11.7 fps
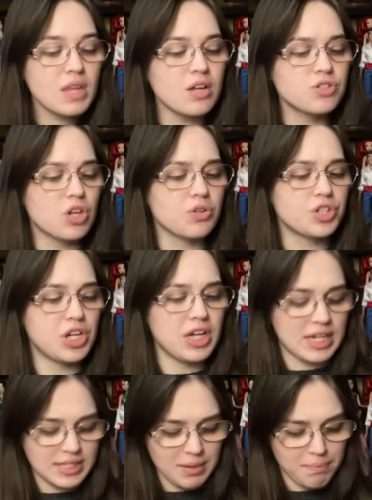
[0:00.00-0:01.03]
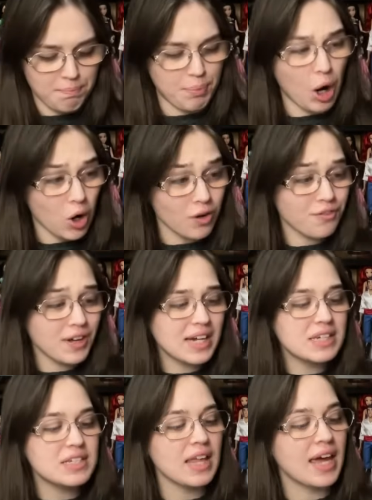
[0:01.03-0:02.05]
So she isn't
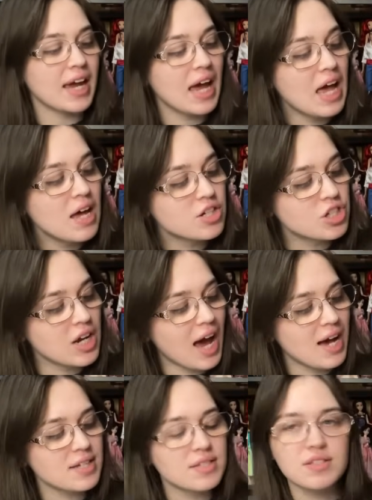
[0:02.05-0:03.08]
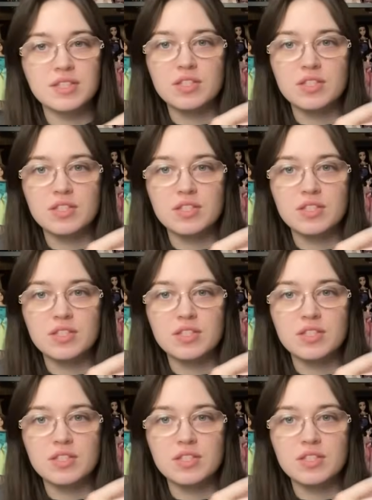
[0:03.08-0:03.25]
perfect. Like, she has... This